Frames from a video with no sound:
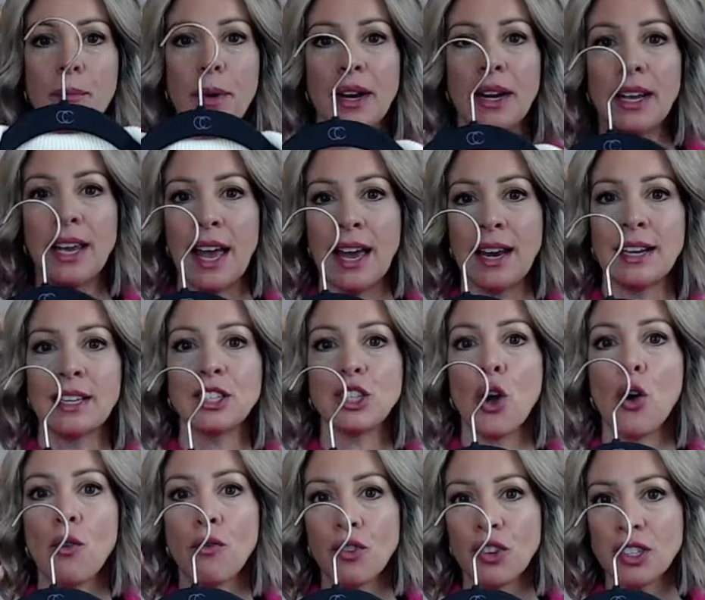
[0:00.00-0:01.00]
But again, it's
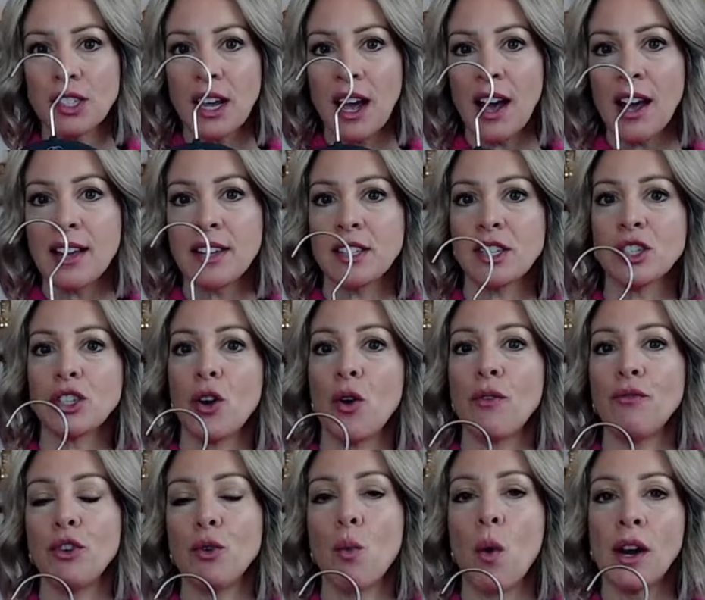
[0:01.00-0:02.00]
oversized, so if you